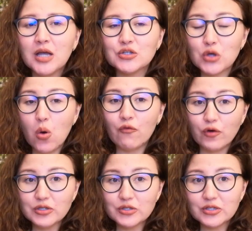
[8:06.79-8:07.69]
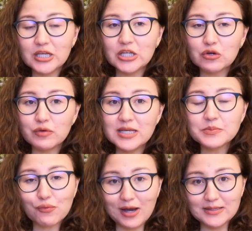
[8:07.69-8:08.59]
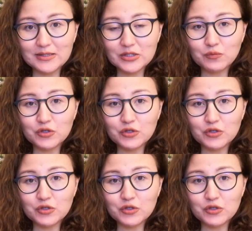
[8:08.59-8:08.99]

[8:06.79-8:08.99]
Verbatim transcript: So first, increase prices,